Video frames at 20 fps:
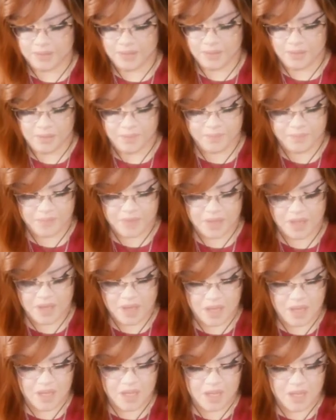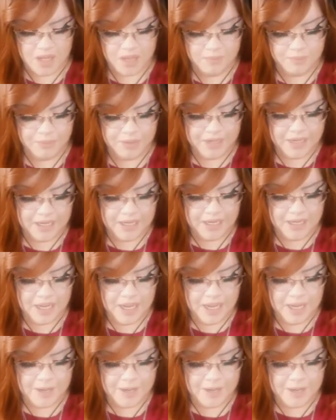you know. But